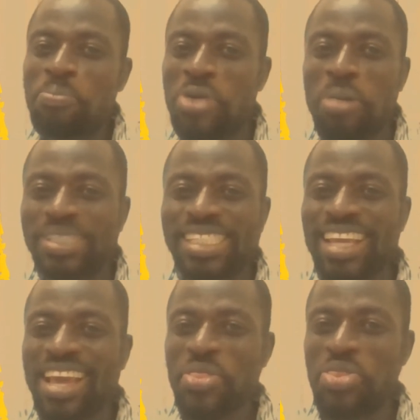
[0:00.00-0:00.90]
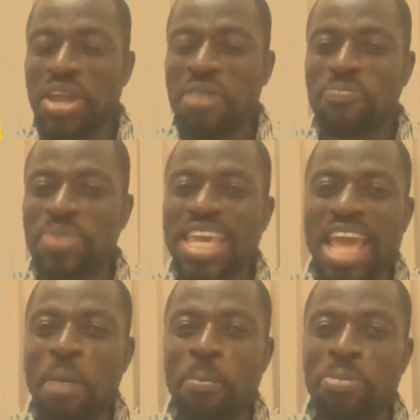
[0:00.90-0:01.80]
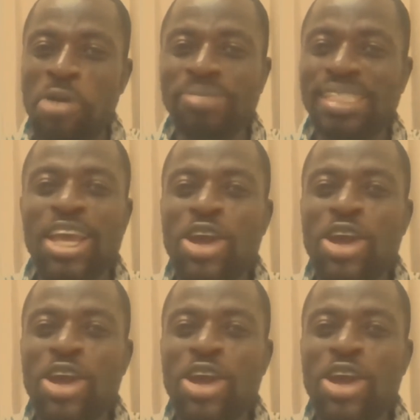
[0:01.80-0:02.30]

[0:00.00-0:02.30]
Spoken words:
prompt, 3 p.m. prompt.